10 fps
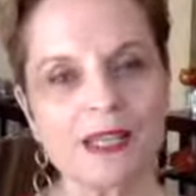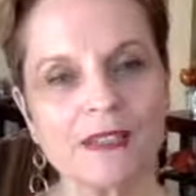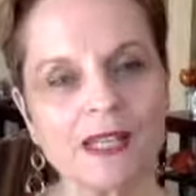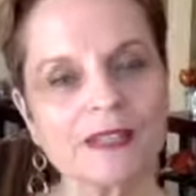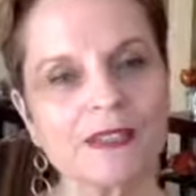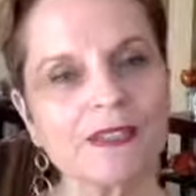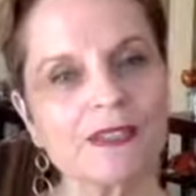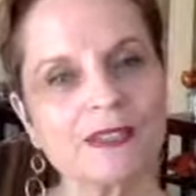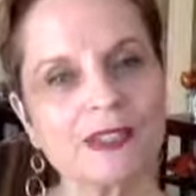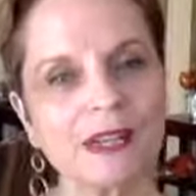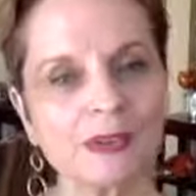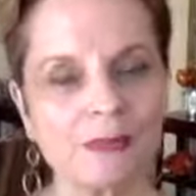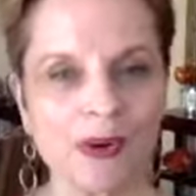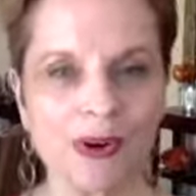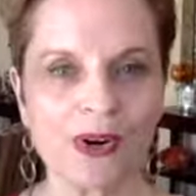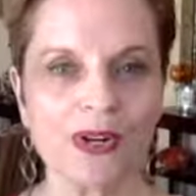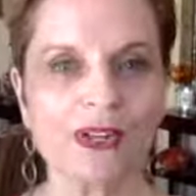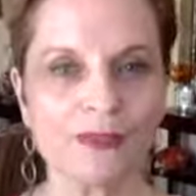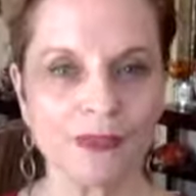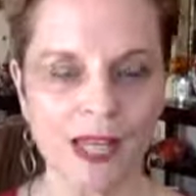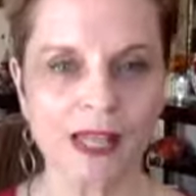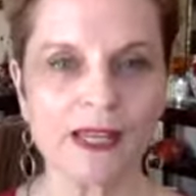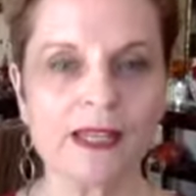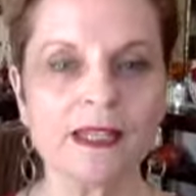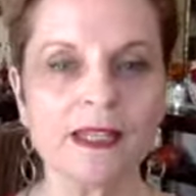And that's the second part of A,